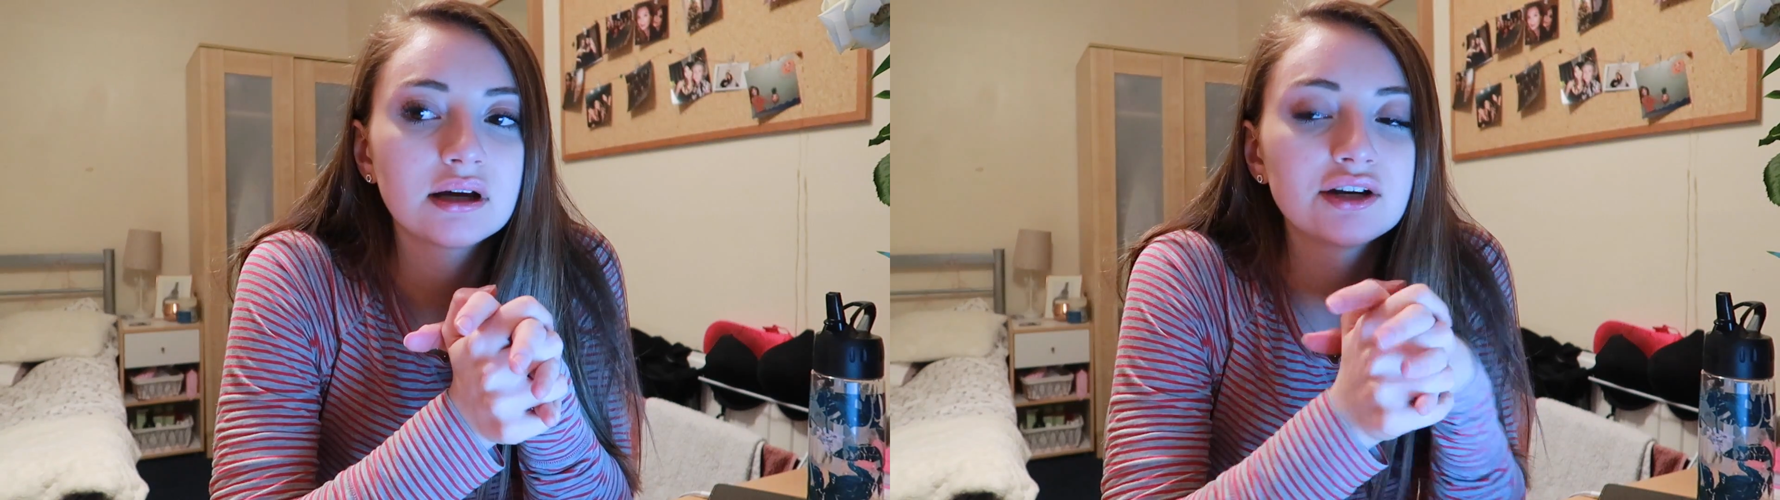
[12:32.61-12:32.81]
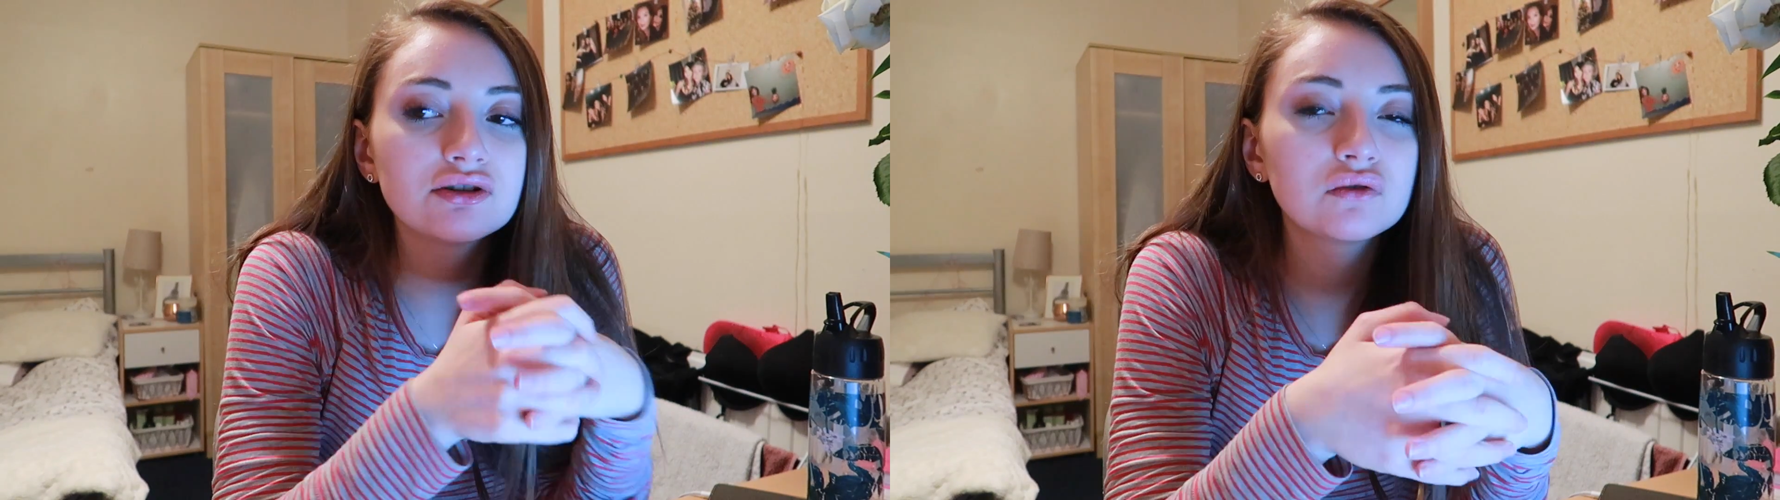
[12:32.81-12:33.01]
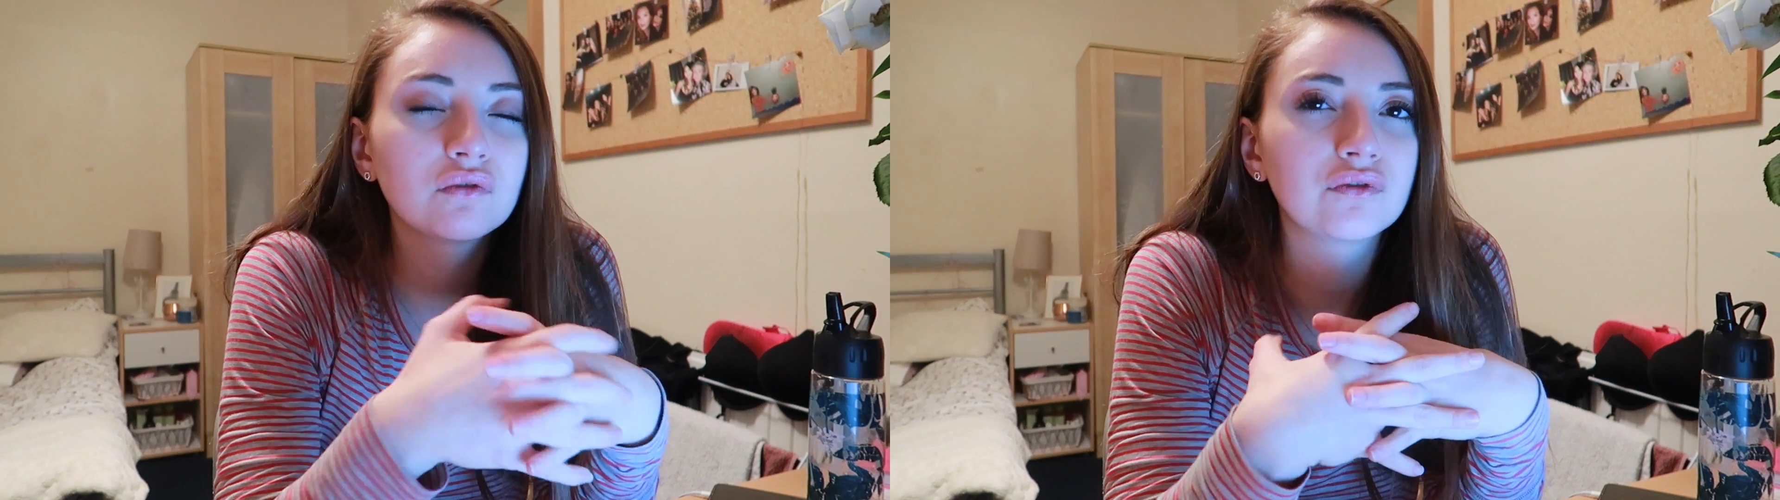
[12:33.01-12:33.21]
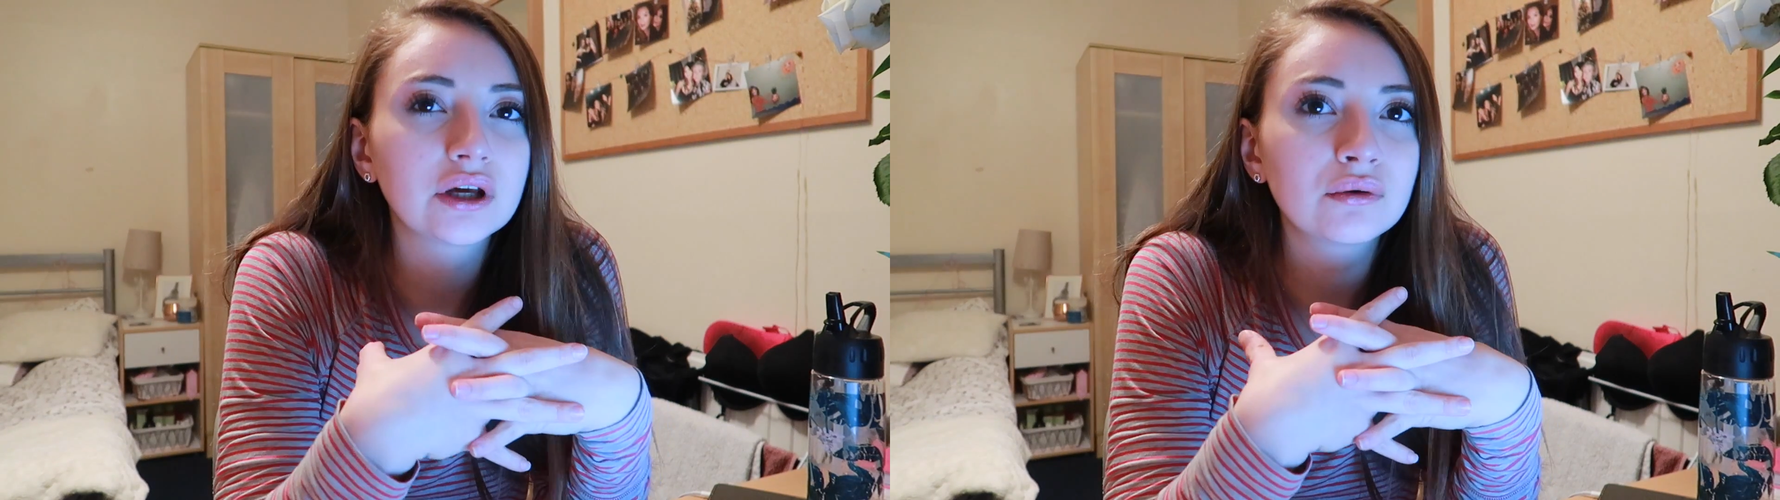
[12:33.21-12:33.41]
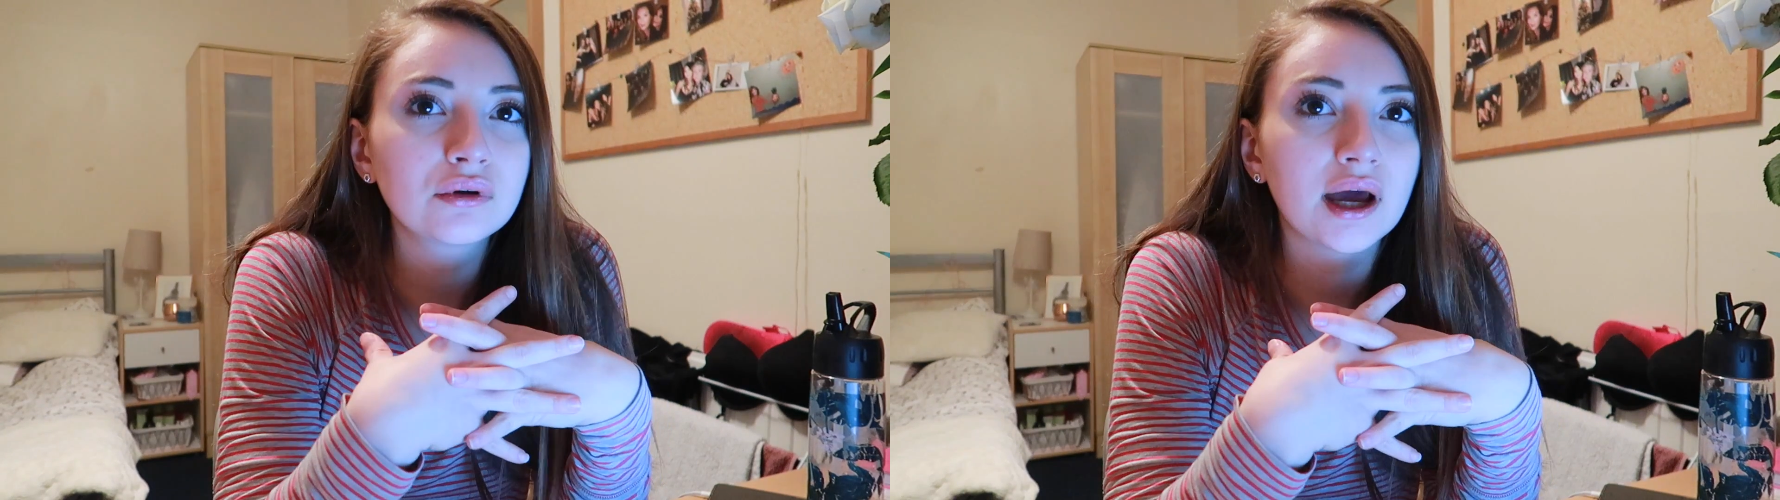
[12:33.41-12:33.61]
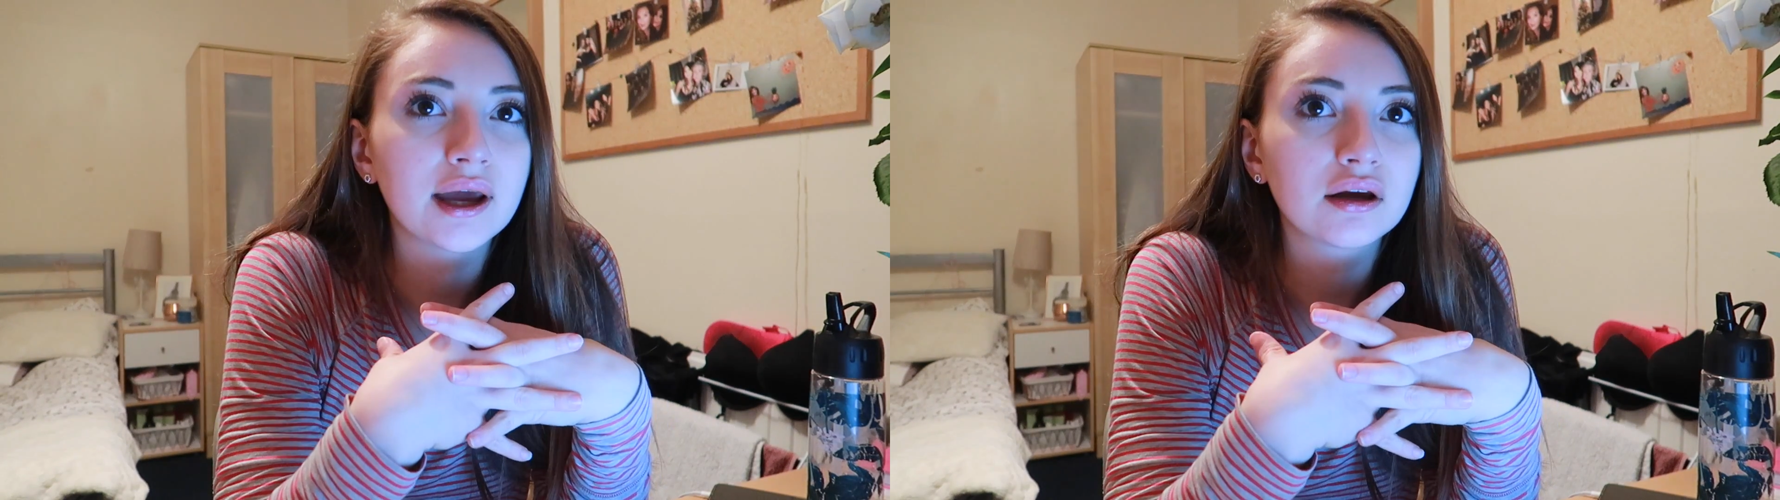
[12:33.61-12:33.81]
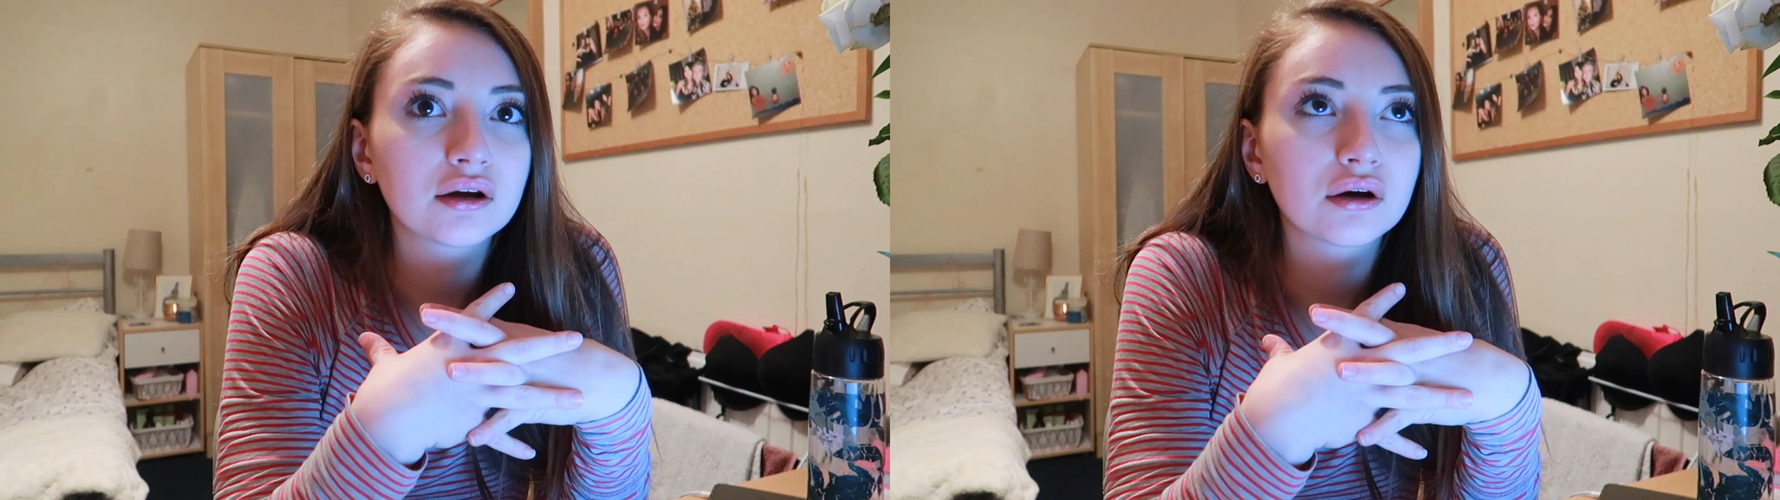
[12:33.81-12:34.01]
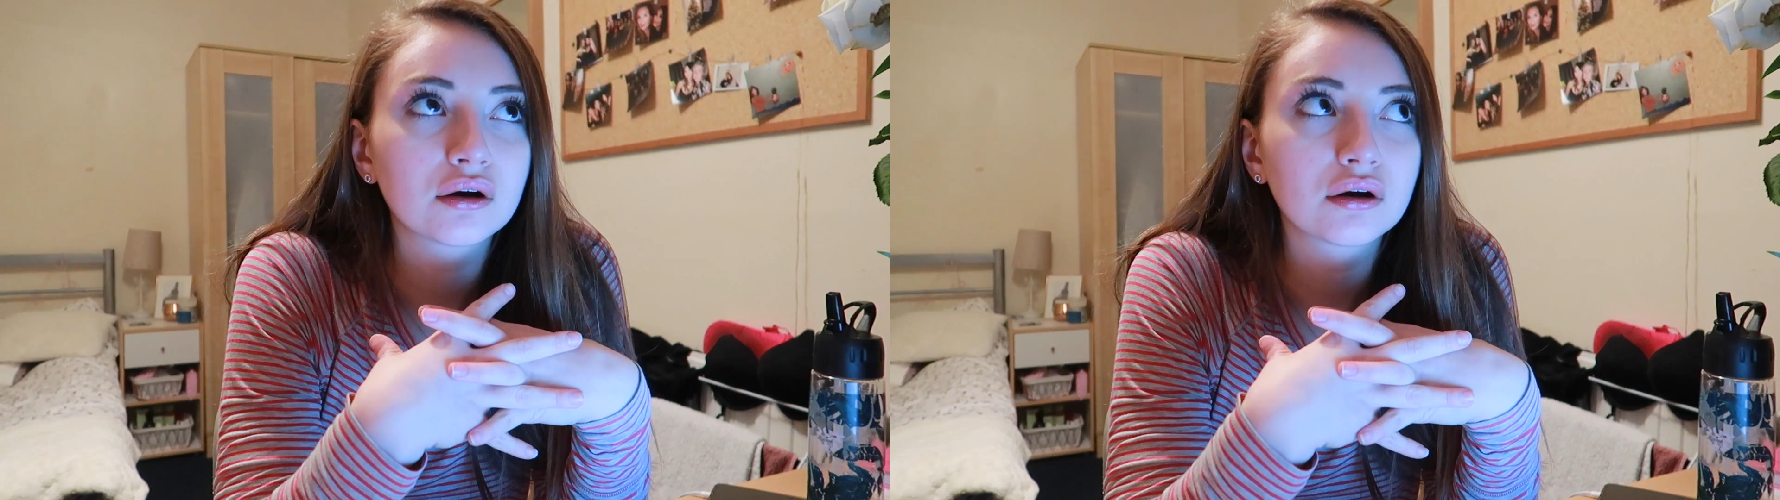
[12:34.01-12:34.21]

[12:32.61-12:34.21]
I just feel like